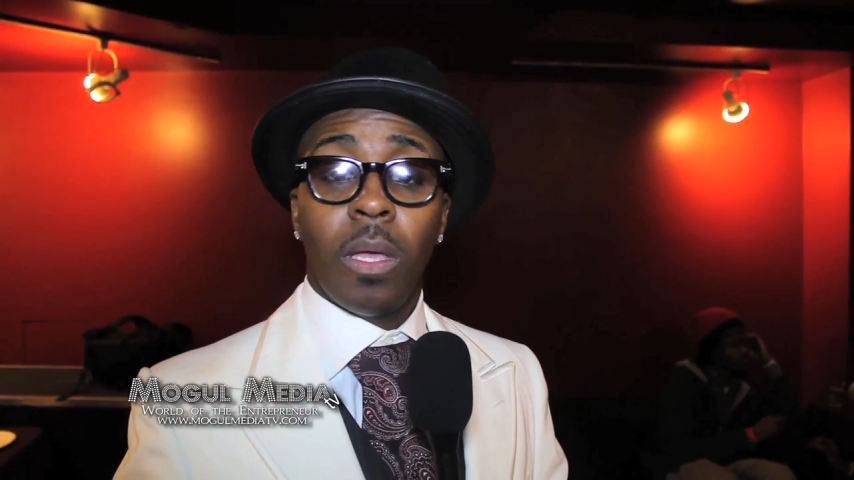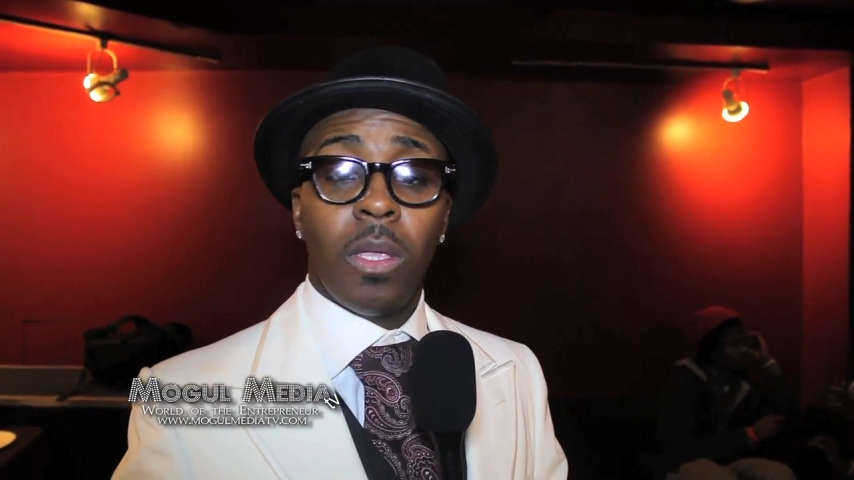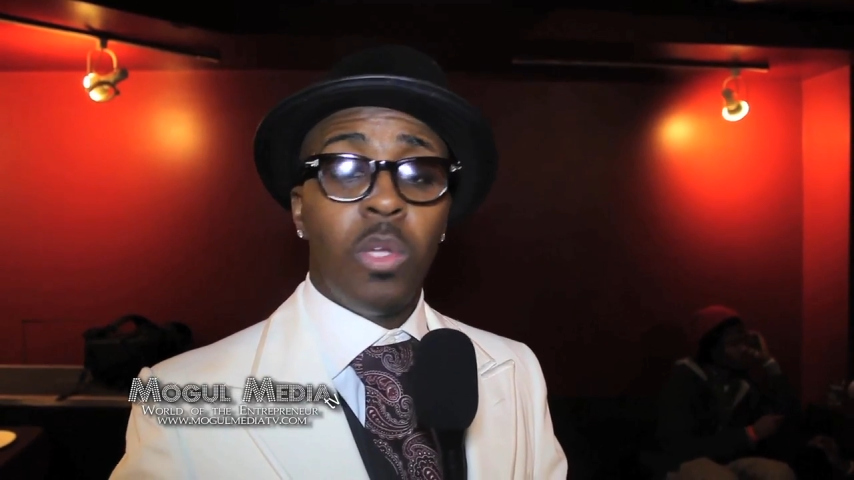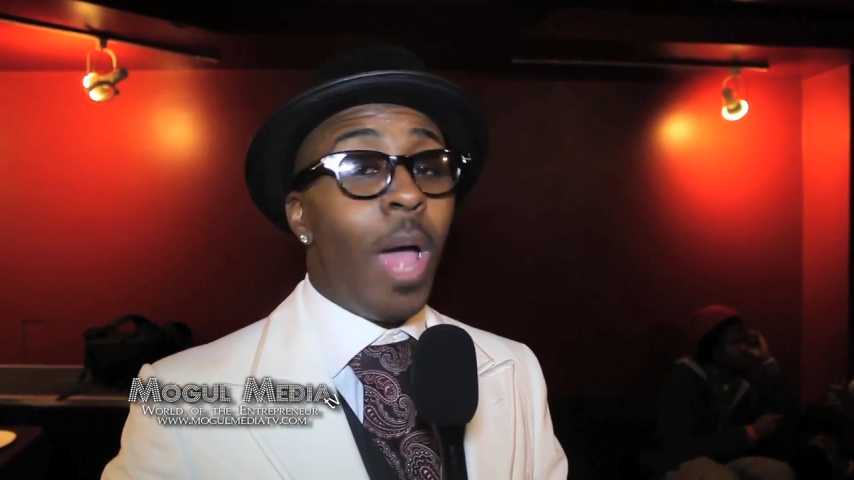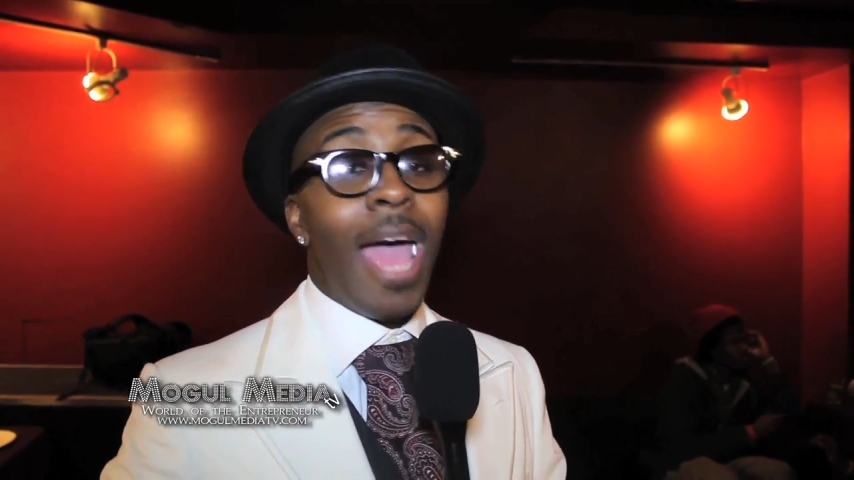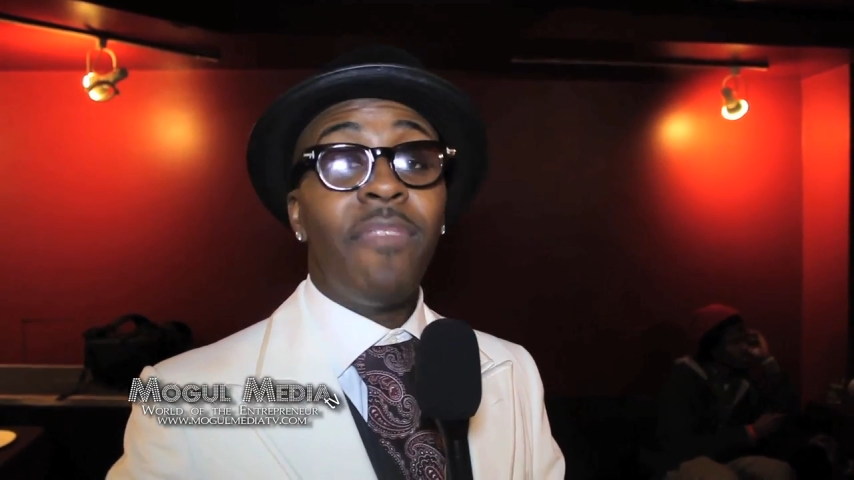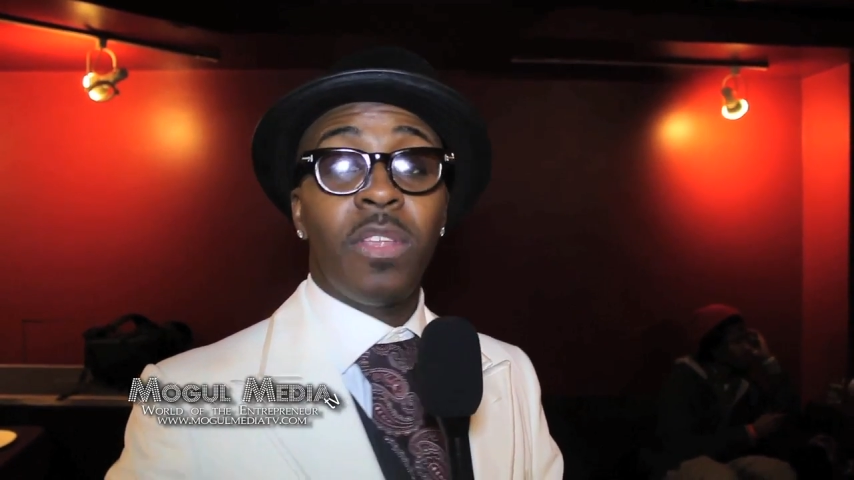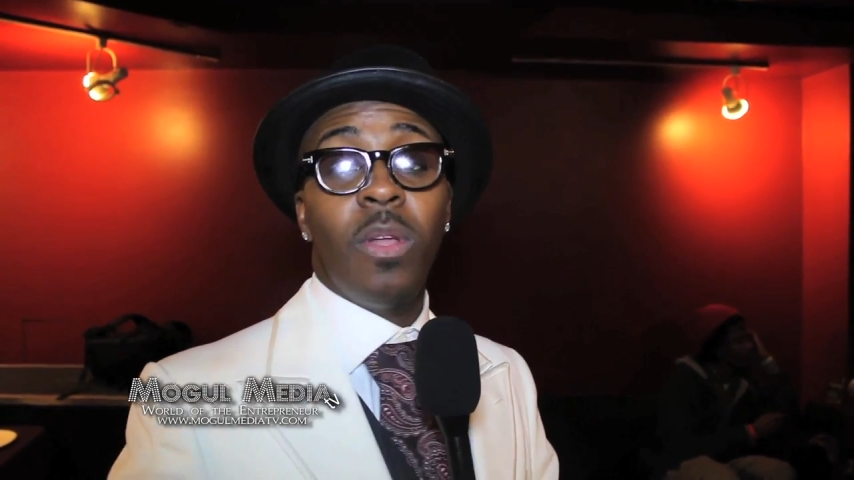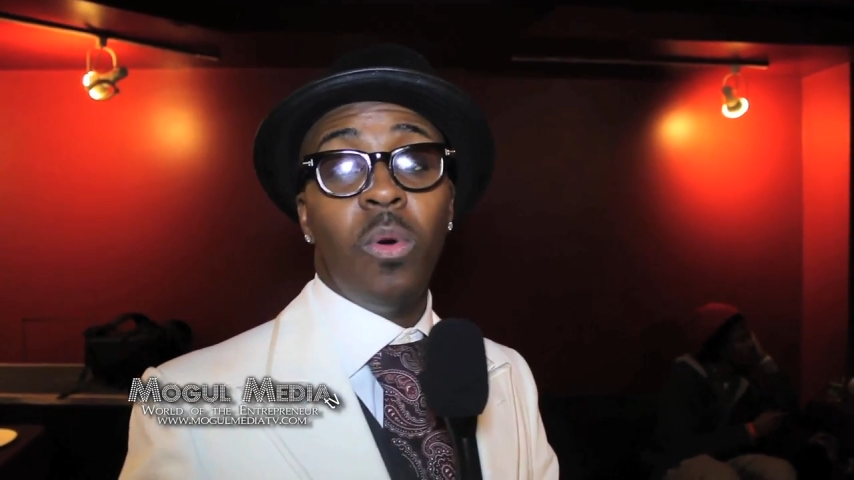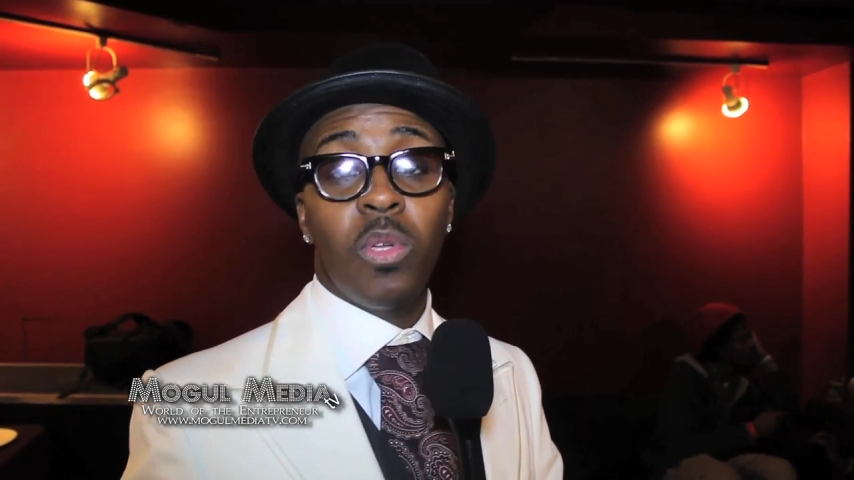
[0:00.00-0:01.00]
You have
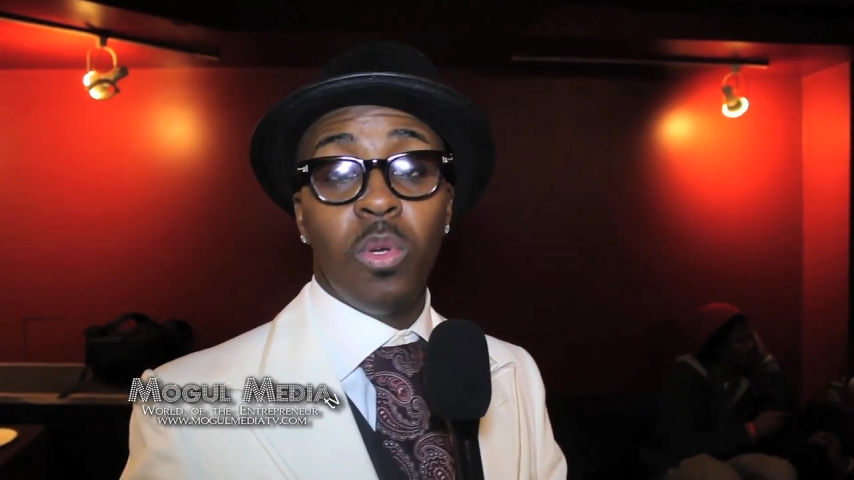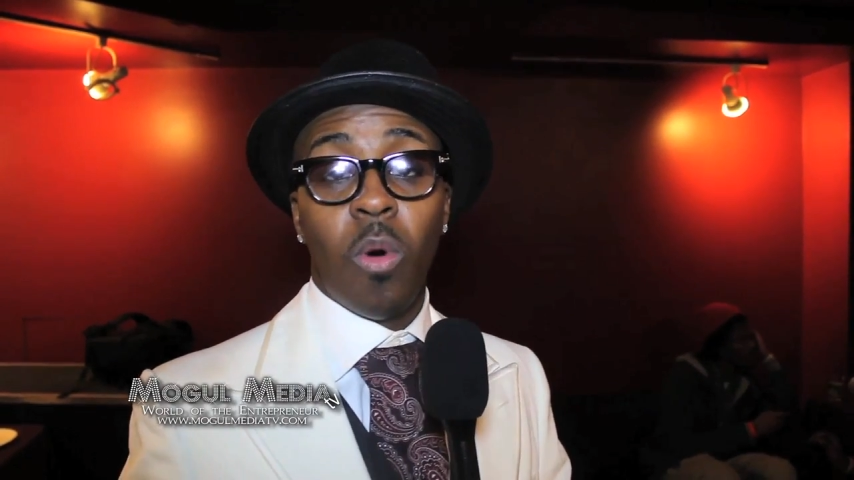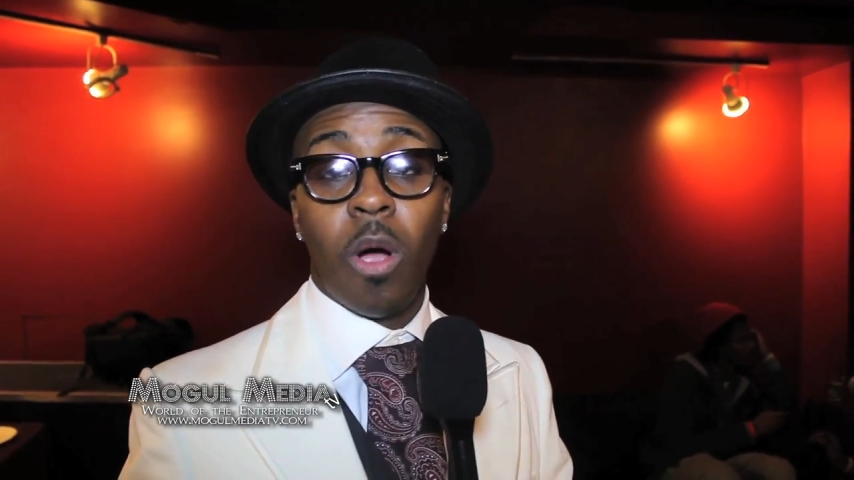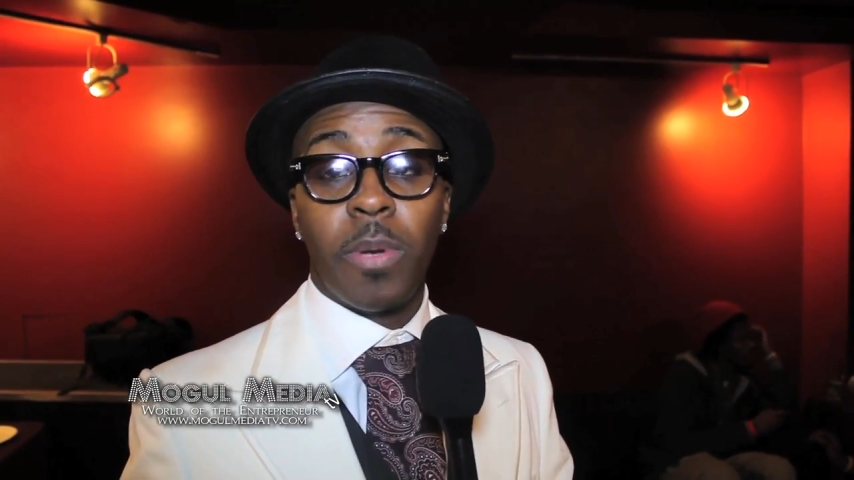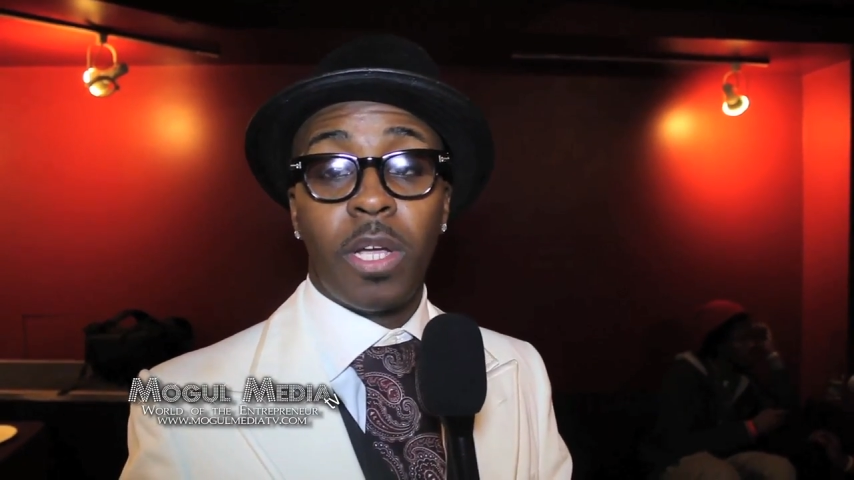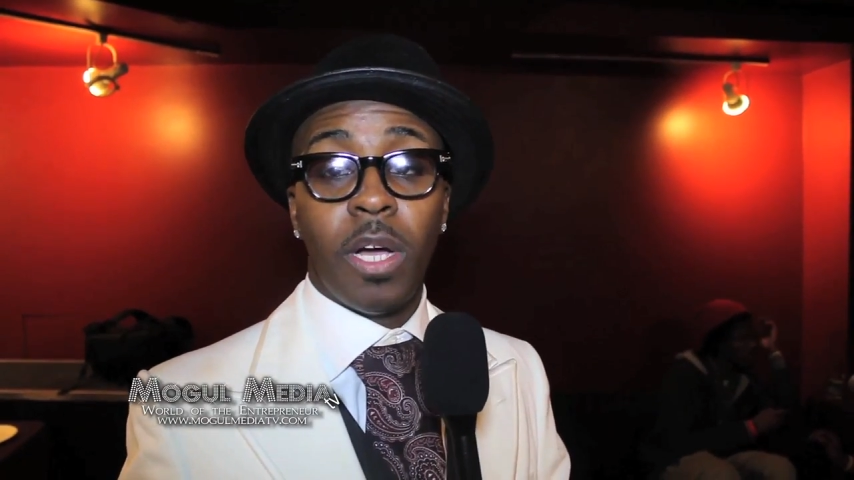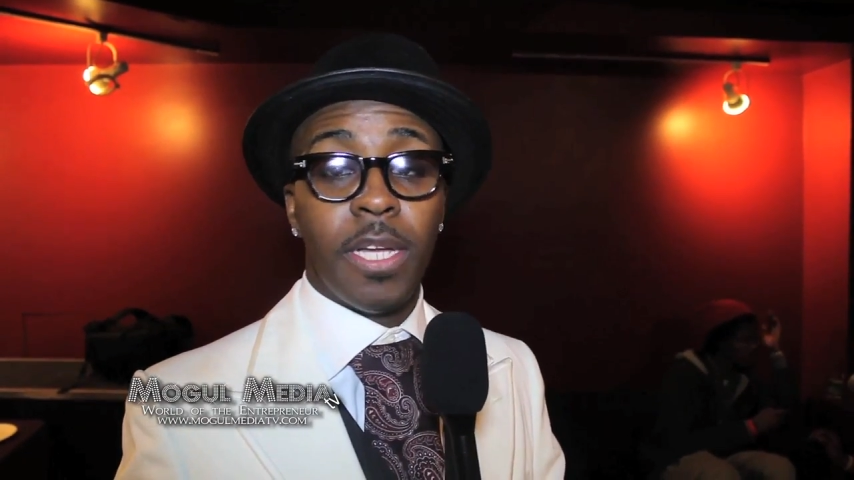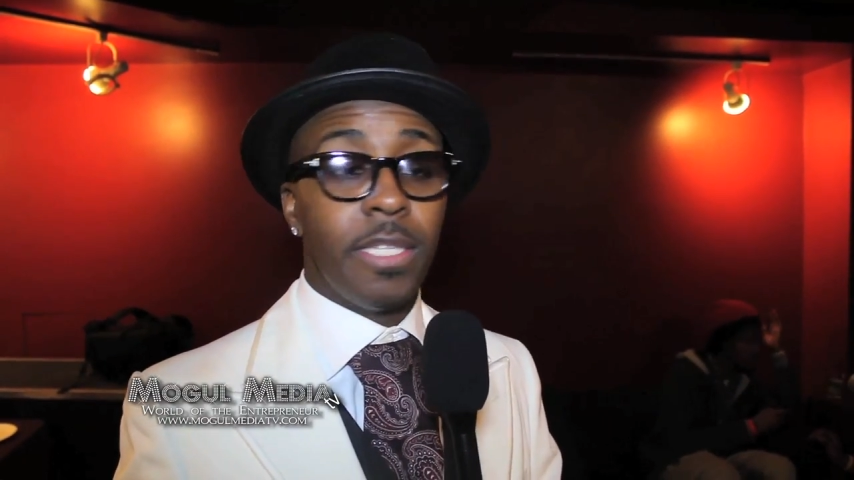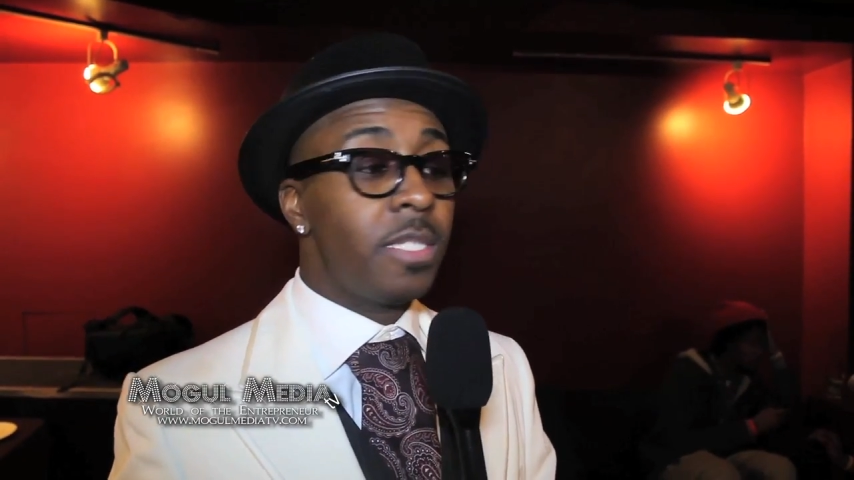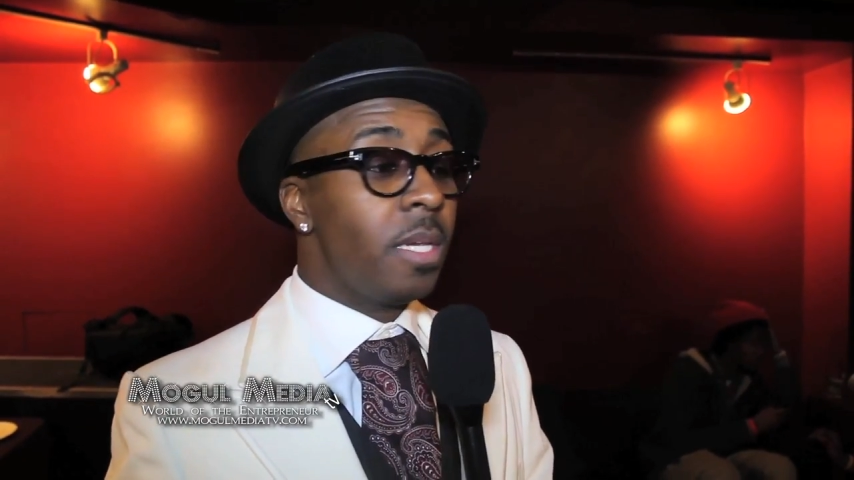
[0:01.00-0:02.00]
to know who you are,
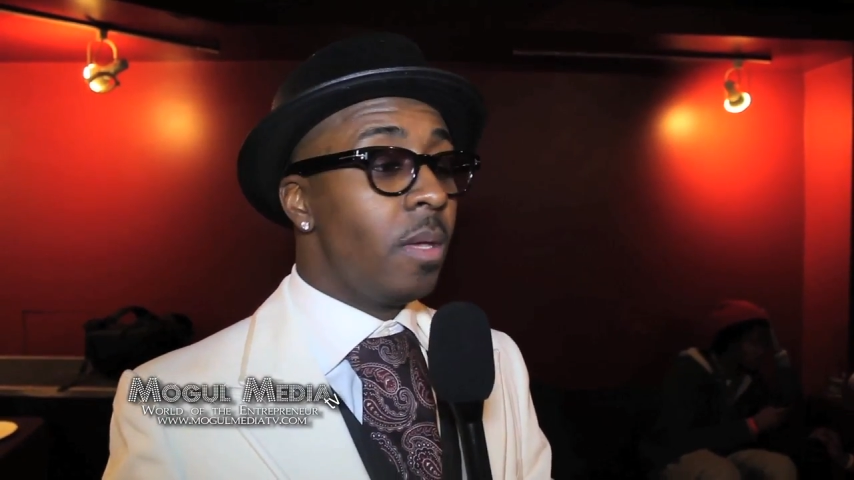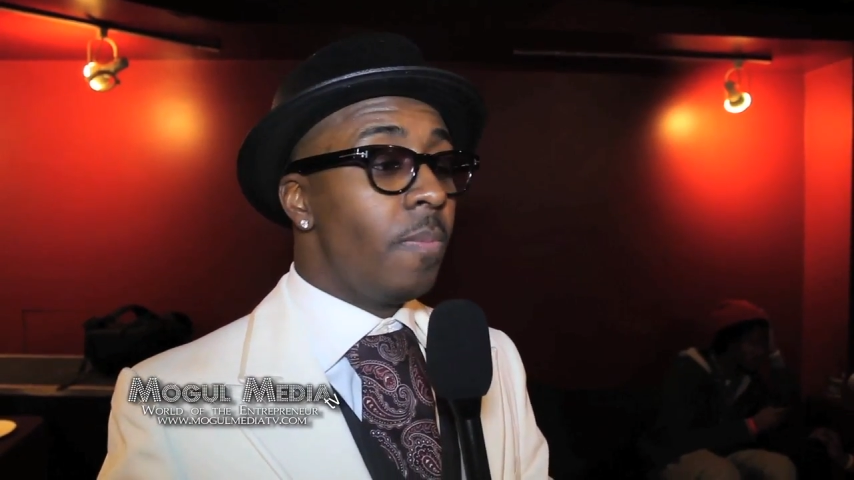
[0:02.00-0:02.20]
because